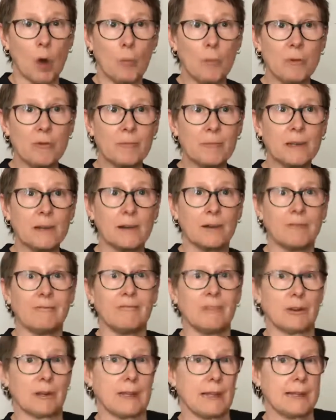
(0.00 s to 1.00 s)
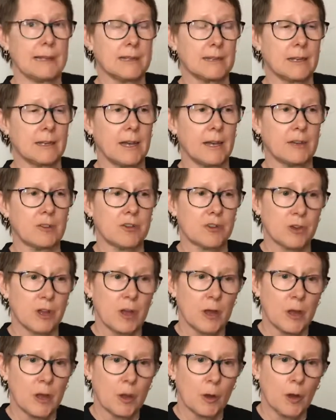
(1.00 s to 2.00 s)
movement, a very light touch
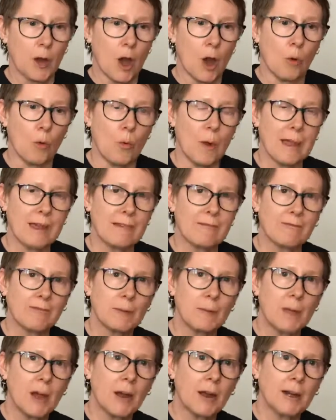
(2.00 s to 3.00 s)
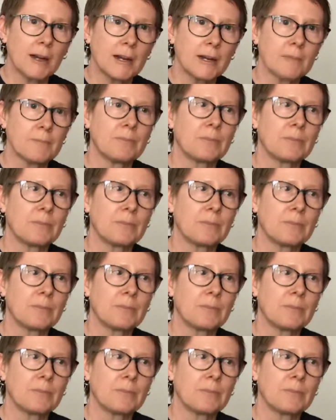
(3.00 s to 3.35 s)
away from the heart,